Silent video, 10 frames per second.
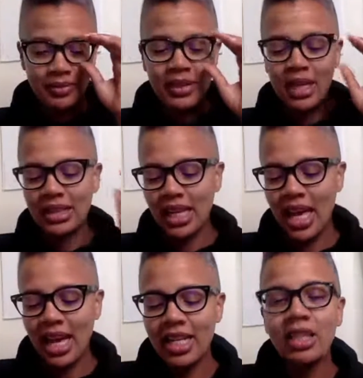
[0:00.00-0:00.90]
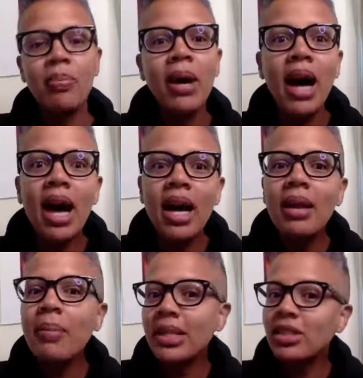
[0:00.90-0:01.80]
That's a lot of years.
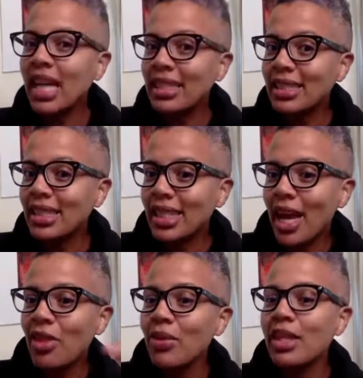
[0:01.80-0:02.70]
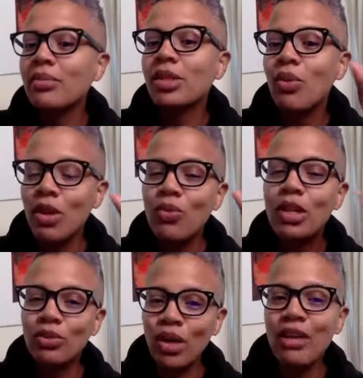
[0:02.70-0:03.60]
But you're not still together with them, so we
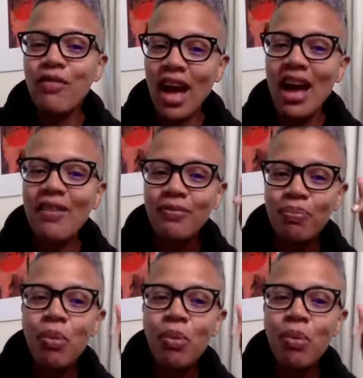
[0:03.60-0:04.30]
want 25